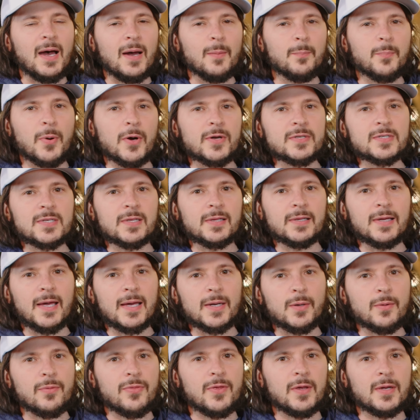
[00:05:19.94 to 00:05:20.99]
Personally, I
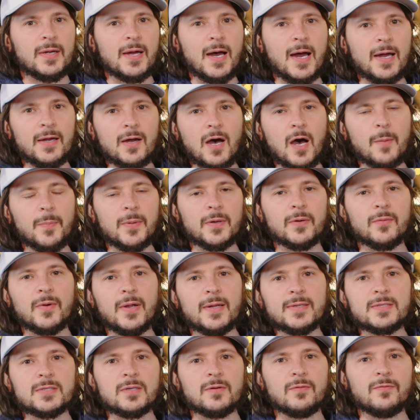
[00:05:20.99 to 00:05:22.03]
don't think high hopping
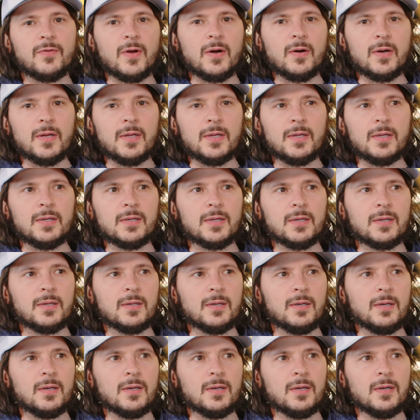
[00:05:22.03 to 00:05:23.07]
rates are very
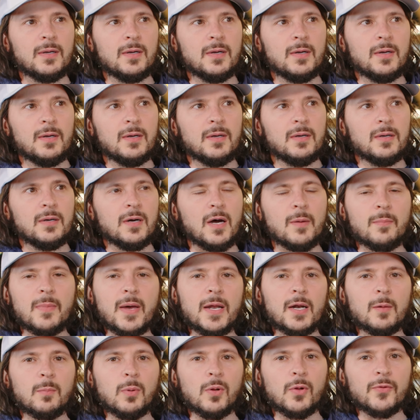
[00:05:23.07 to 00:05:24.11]

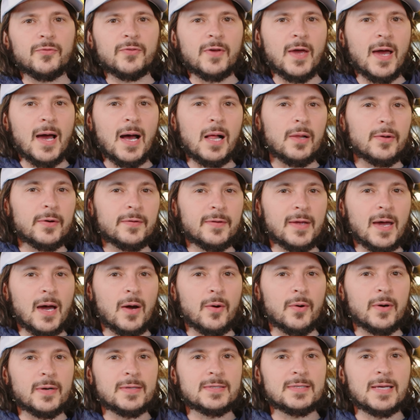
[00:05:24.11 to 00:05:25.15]
amenable to
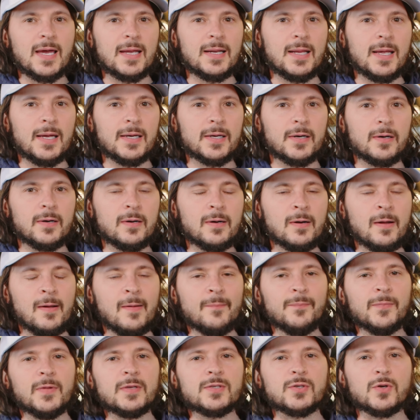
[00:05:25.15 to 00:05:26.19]
Hallertau and Tettnanger.
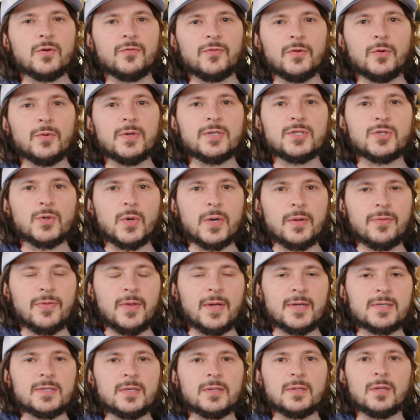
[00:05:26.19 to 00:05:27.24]
So if you enjoy
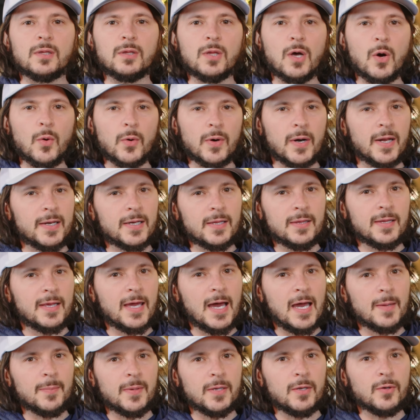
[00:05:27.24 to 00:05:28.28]
things on the lower end of the
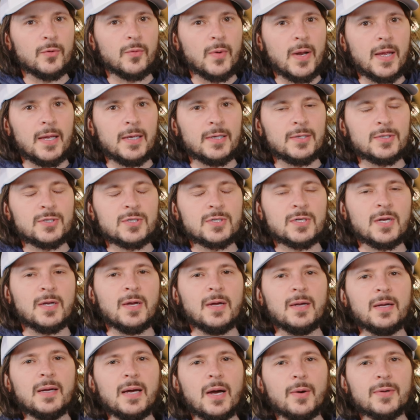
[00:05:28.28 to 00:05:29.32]
IBU range,
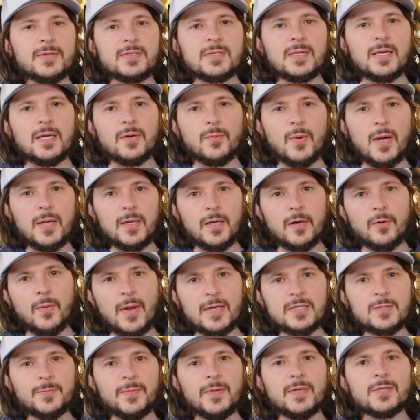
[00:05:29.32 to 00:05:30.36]
I would say write your
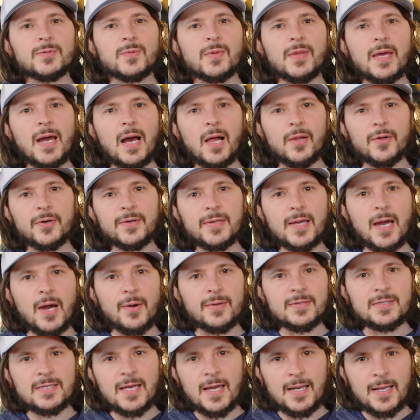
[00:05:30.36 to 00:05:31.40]
recipes with
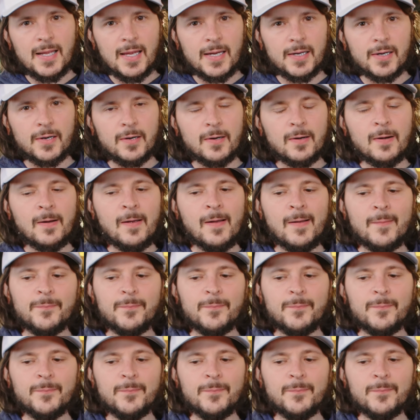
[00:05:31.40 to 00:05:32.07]
Hallertau and Tettnanger.